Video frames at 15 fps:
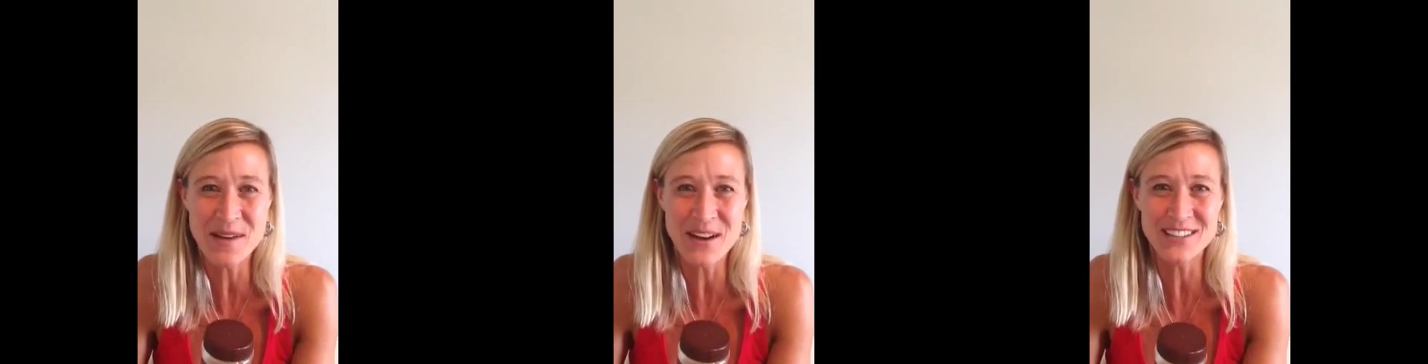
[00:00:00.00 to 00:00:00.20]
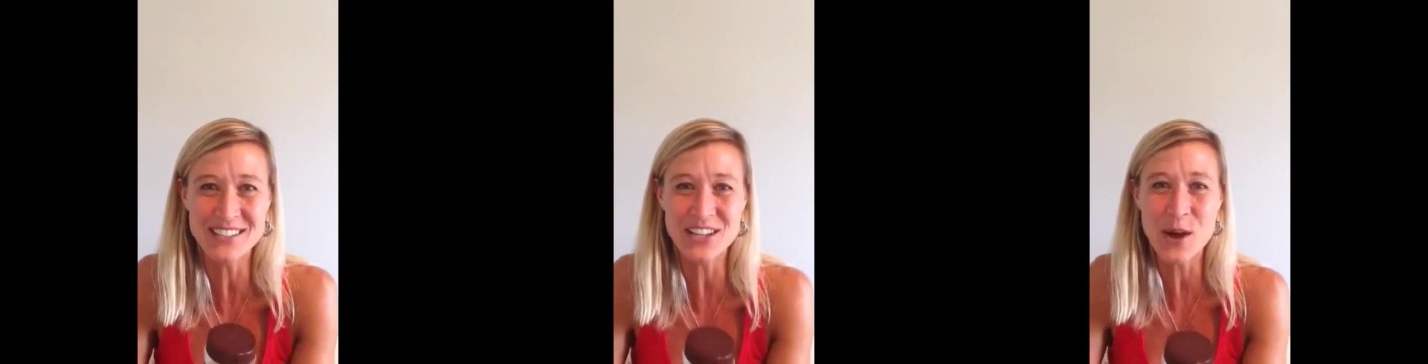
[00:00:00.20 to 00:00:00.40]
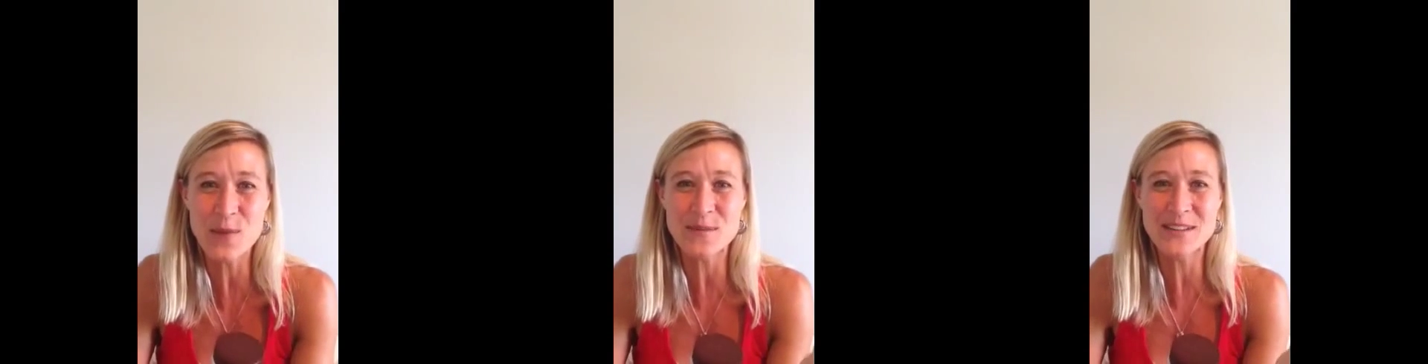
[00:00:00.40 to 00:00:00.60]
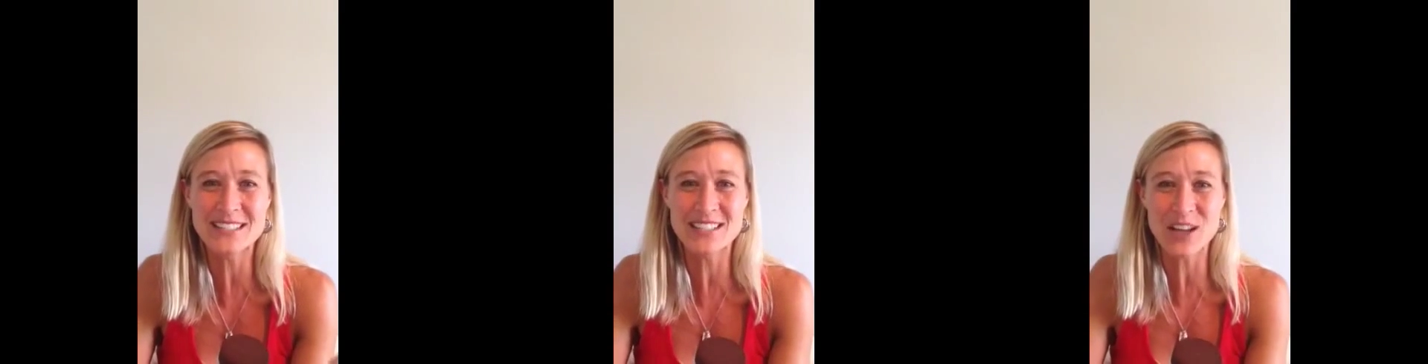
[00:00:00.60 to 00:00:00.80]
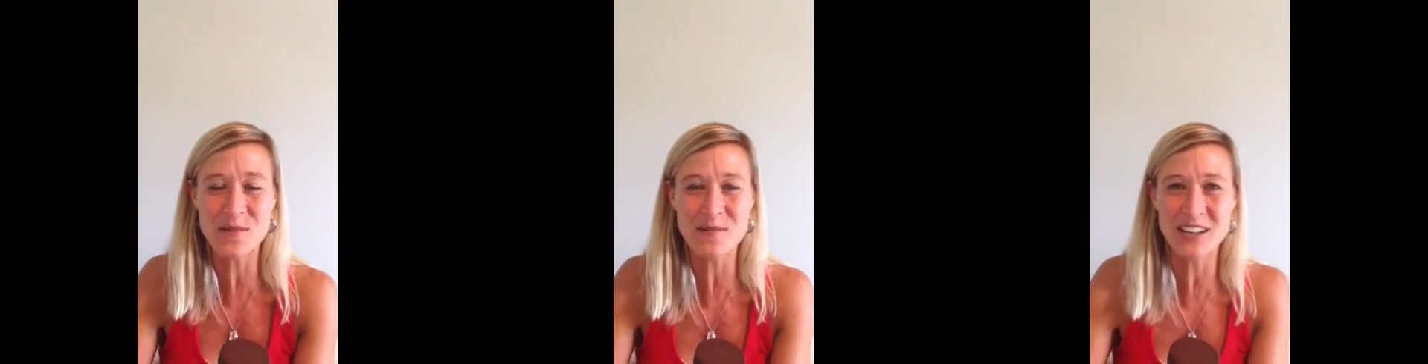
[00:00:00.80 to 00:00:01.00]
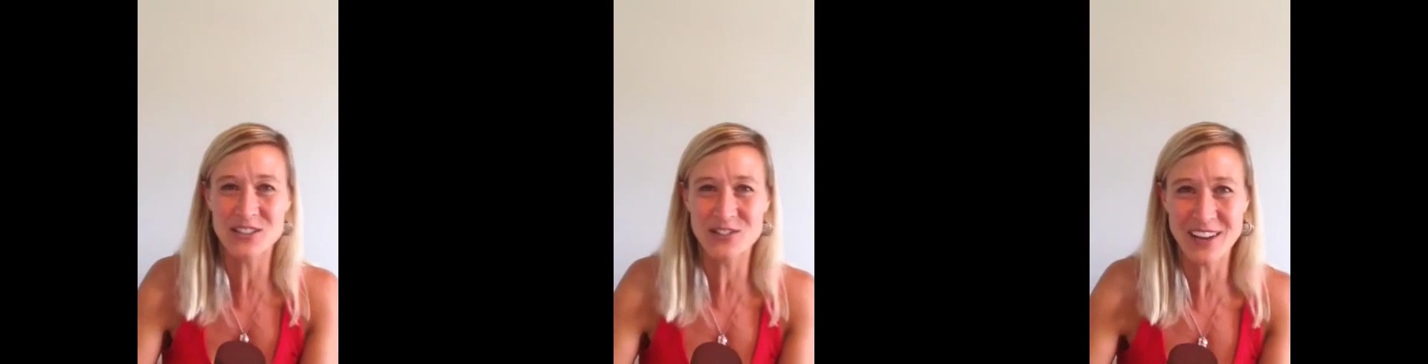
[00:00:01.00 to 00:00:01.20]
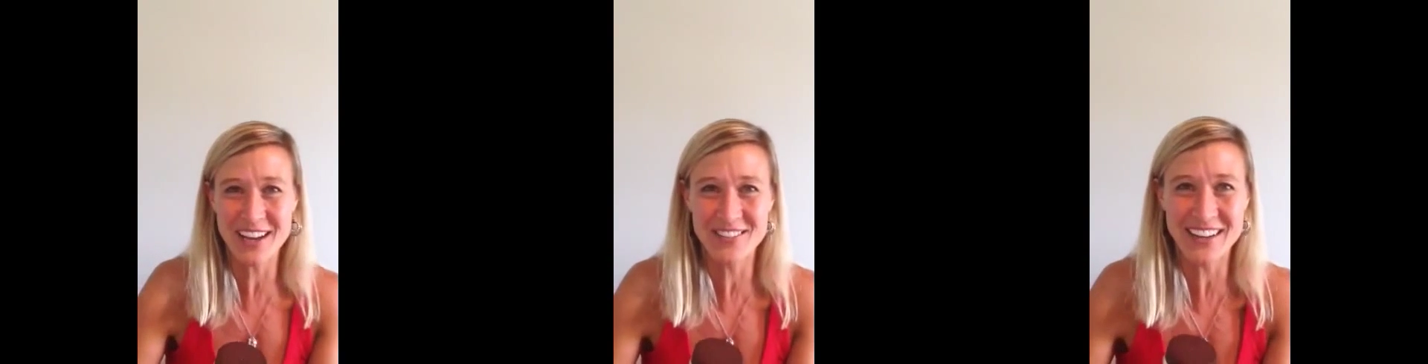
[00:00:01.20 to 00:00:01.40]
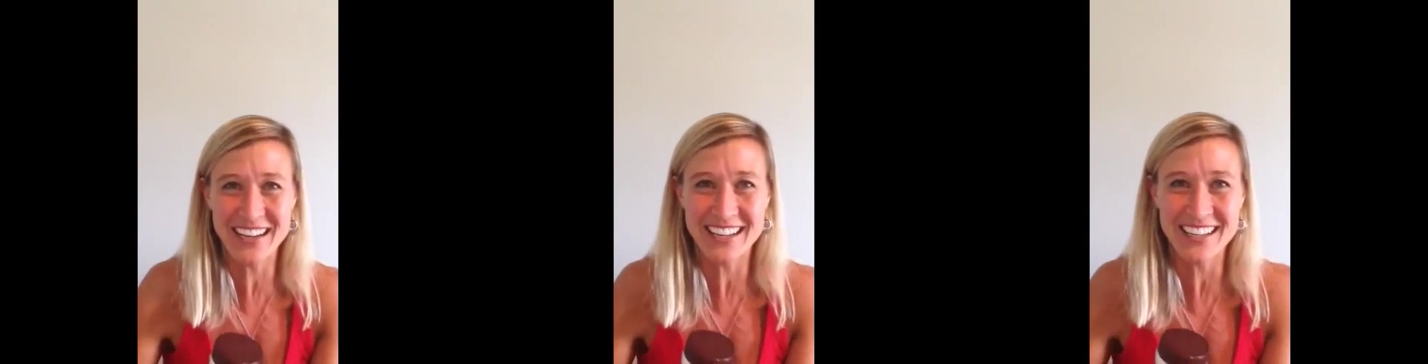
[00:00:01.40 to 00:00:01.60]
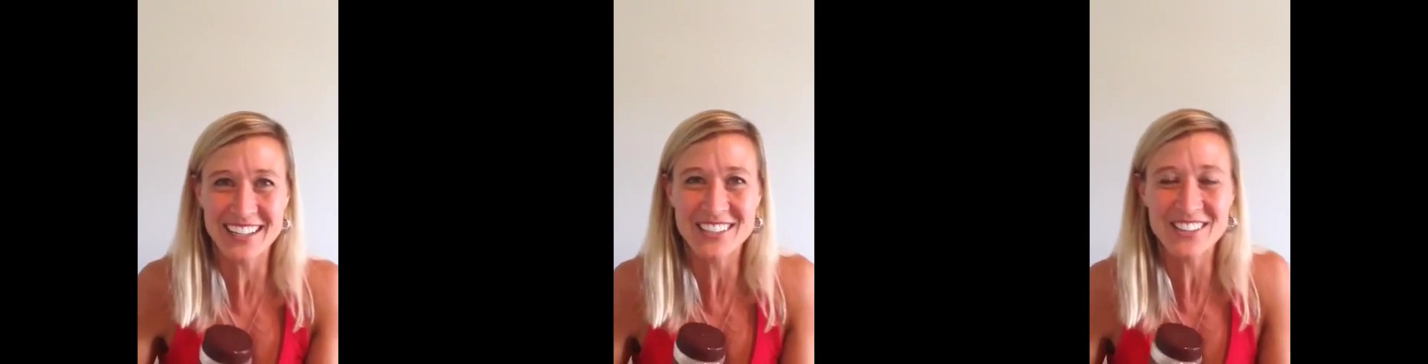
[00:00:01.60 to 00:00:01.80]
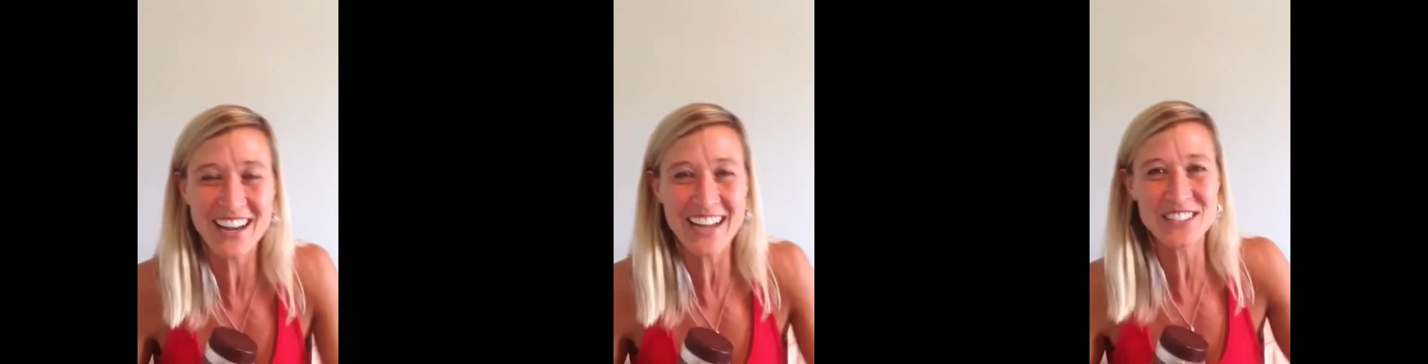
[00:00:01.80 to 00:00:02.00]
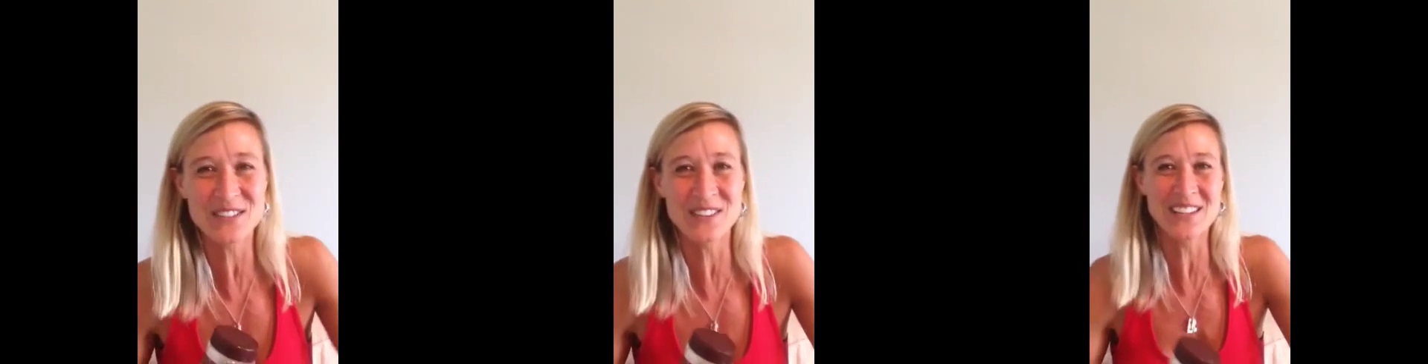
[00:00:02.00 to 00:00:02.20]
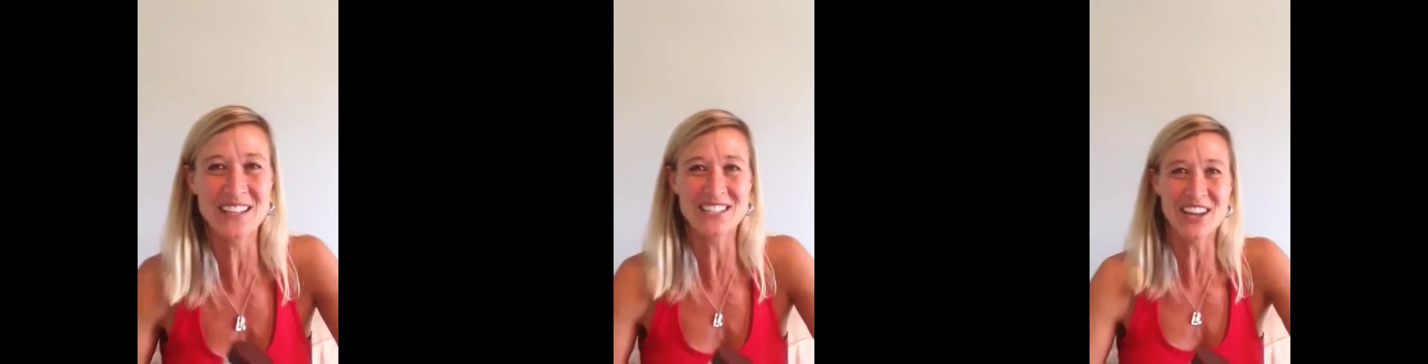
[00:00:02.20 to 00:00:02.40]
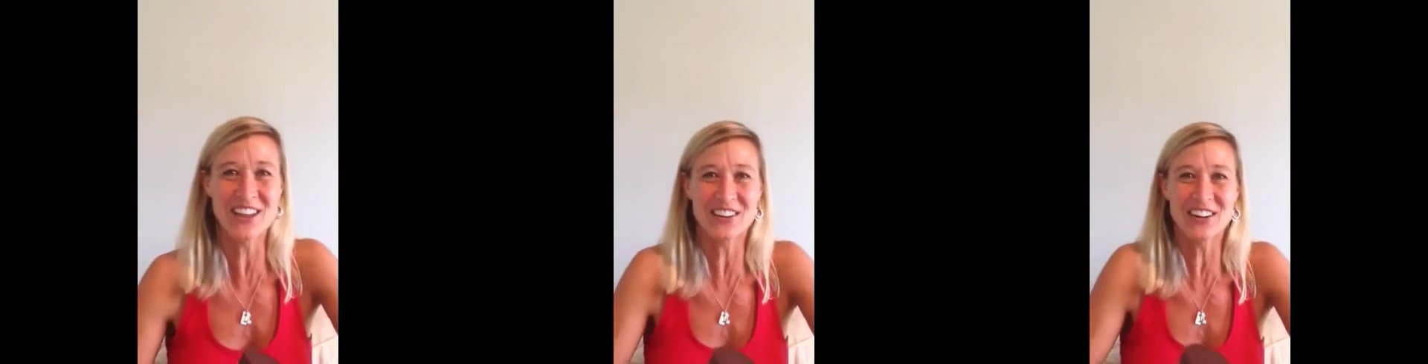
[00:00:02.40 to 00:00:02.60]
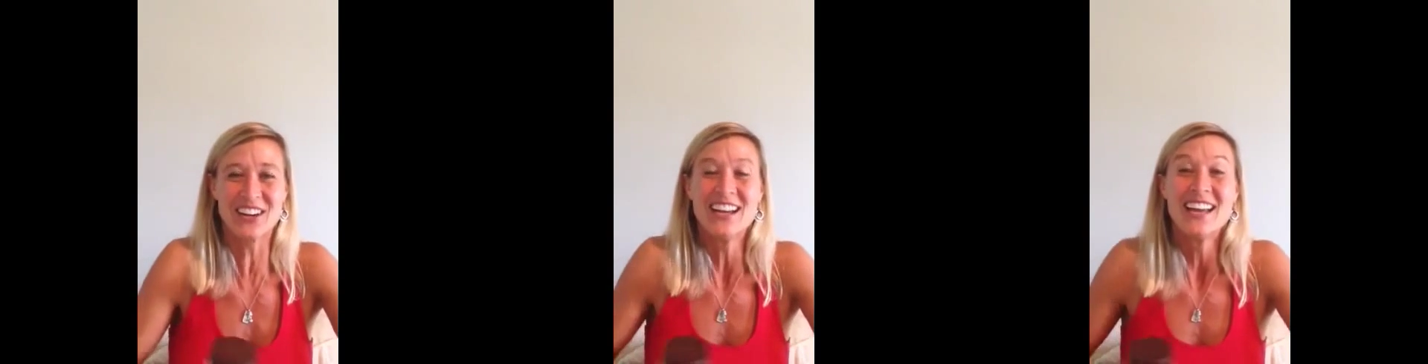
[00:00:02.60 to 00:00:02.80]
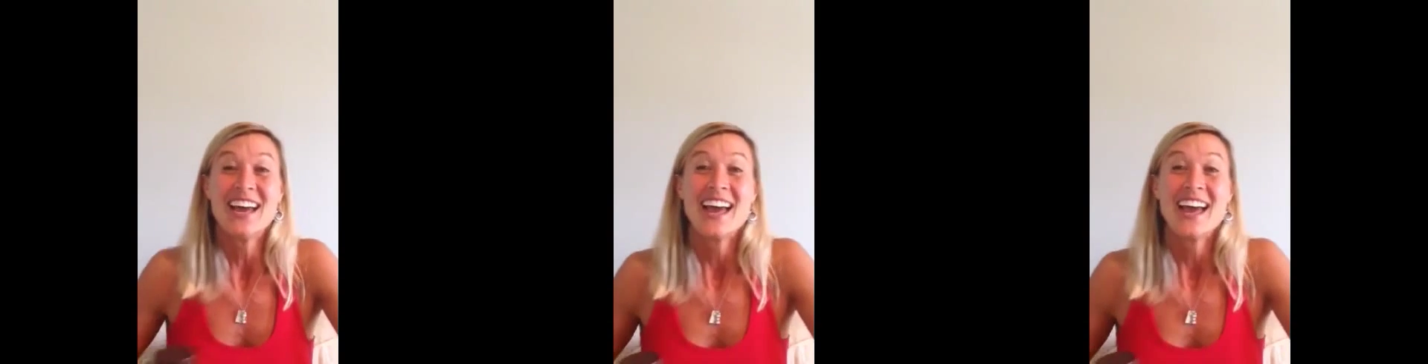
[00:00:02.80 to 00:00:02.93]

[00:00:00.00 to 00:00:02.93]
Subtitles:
Periscope is so much fun. We can interact with each other.